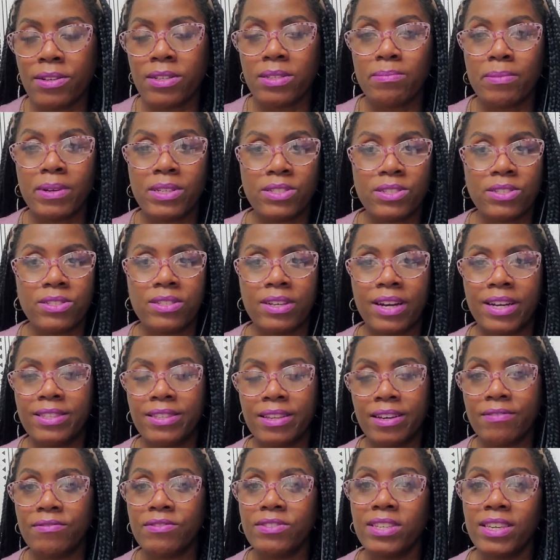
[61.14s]
as much as I
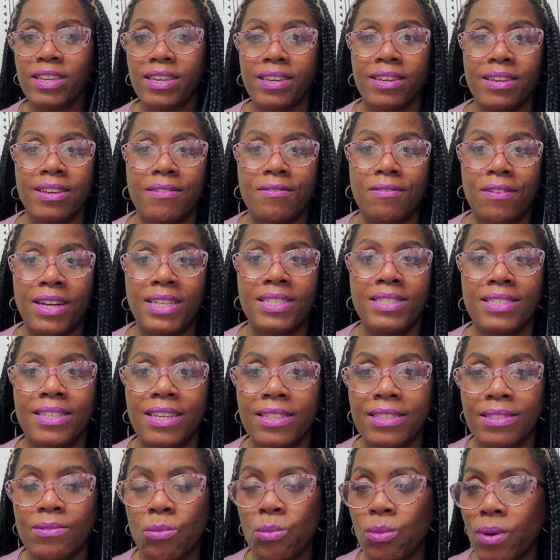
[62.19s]
love tea. If I
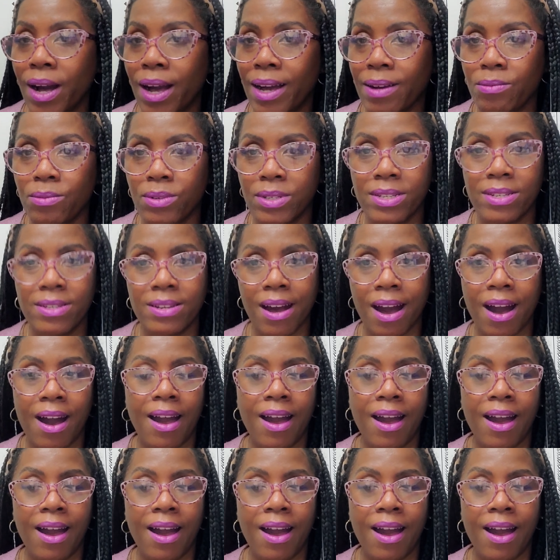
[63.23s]
did, I would not